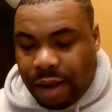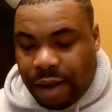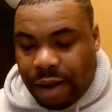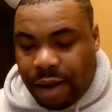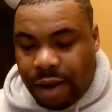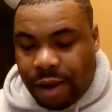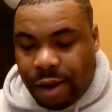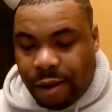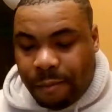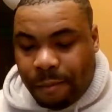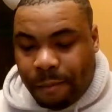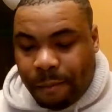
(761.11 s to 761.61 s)

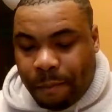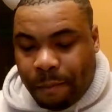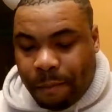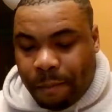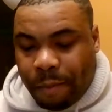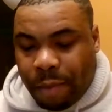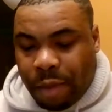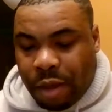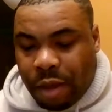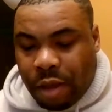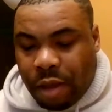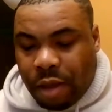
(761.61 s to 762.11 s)

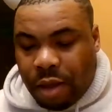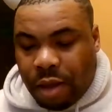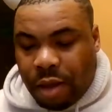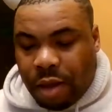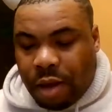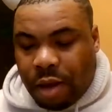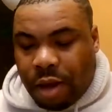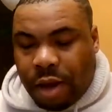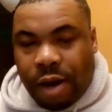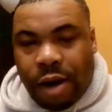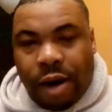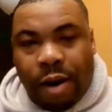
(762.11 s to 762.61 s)

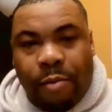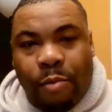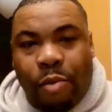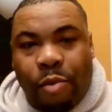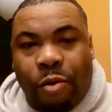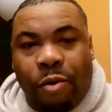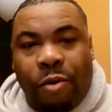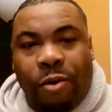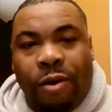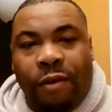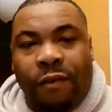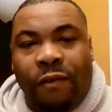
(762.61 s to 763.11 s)
a
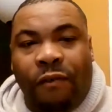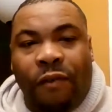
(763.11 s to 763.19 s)
number of